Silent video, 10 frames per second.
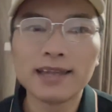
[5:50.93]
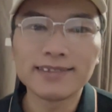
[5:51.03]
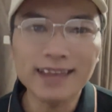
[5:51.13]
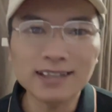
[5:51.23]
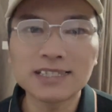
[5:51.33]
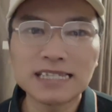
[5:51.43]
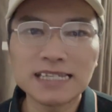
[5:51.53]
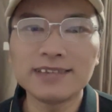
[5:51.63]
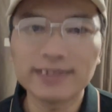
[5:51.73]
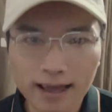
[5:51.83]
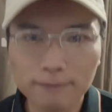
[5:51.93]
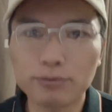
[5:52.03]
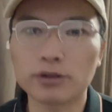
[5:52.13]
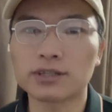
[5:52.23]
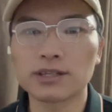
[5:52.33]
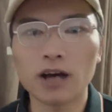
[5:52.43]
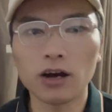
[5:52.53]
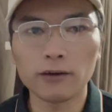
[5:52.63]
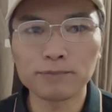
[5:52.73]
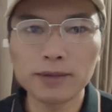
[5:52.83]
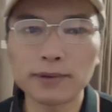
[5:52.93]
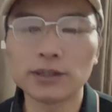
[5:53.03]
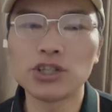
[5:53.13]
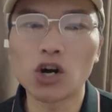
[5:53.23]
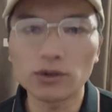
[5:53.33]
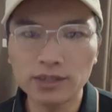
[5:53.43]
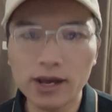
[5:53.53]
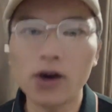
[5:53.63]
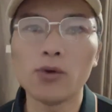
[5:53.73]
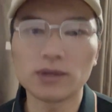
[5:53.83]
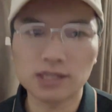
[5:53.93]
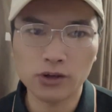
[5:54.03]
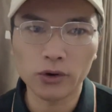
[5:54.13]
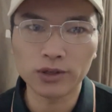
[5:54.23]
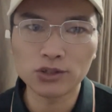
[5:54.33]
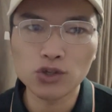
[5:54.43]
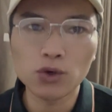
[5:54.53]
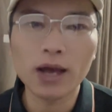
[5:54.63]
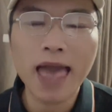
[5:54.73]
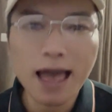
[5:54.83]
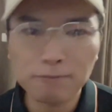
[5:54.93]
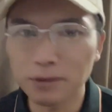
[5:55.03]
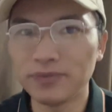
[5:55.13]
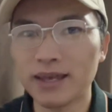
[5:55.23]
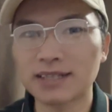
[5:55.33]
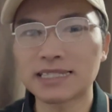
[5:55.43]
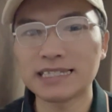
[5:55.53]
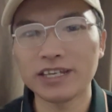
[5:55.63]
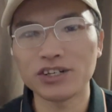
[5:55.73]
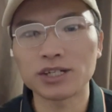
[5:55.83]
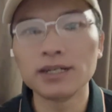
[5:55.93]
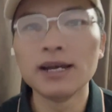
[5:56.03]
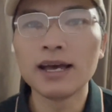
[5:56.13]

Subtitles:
99% of people don't know what's going to happen next year.